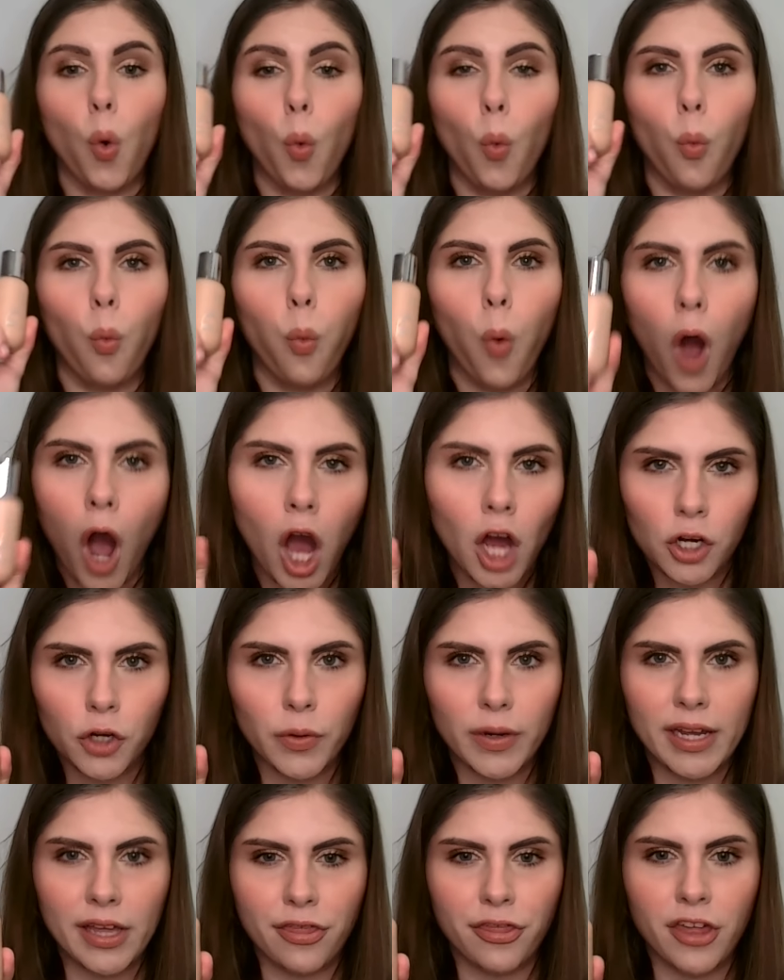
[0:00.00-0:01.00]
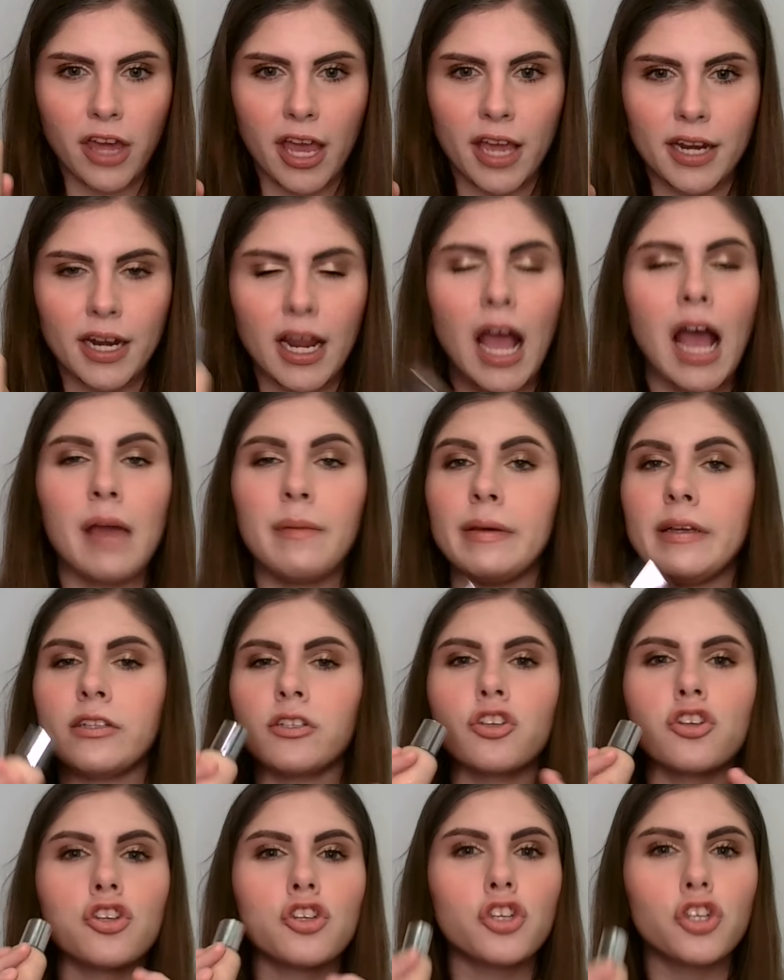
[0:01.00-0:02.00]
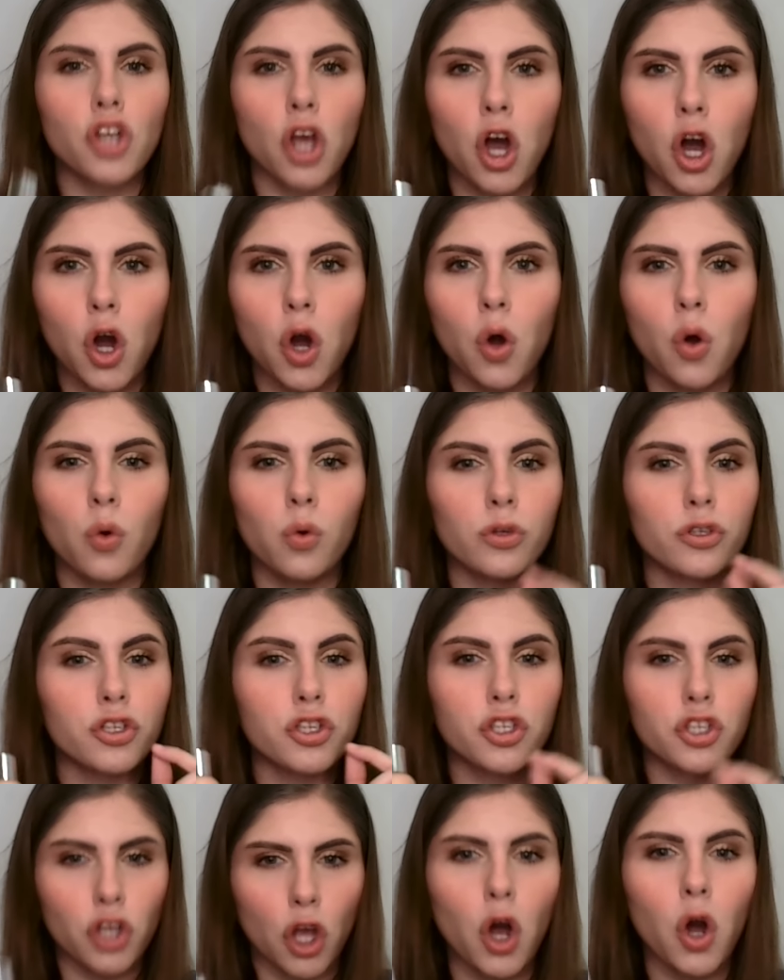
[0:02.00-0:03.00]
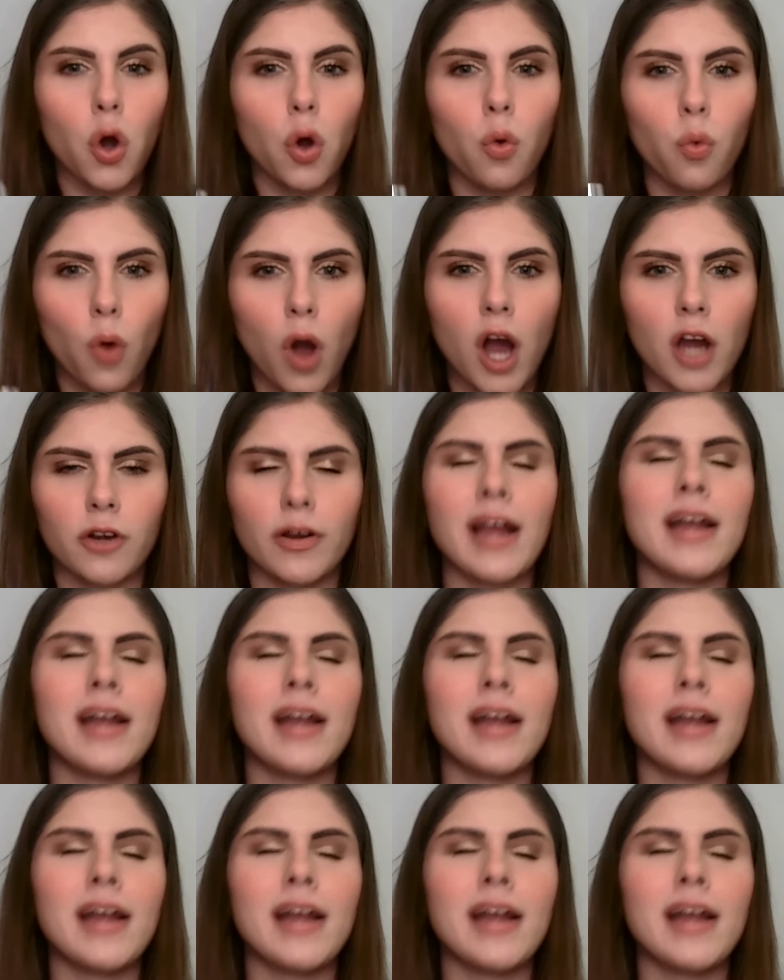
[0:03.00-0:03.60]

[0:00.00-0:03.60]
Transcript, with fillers: watery thin. I mean, so, so water.